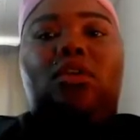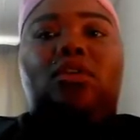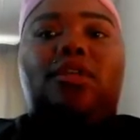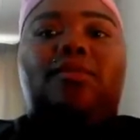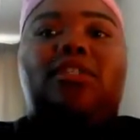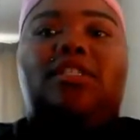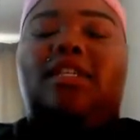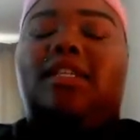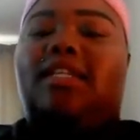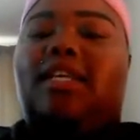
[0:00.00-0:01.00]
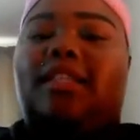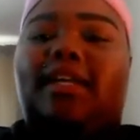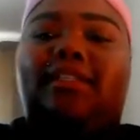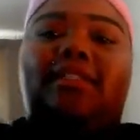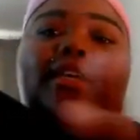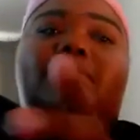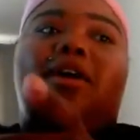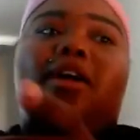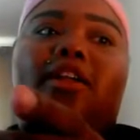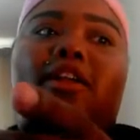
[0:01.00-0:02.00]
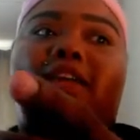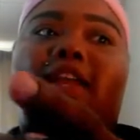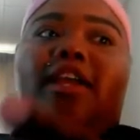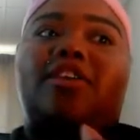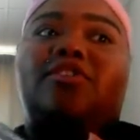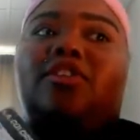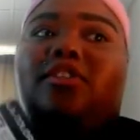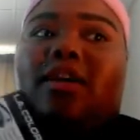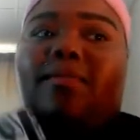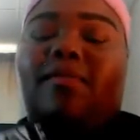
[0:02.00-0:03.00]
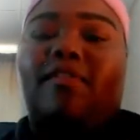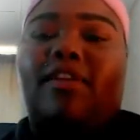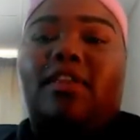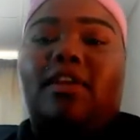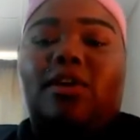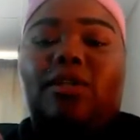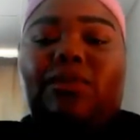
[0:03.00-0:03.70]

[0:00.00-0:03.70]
So I'm just going to take that same color that I use on top of everything else,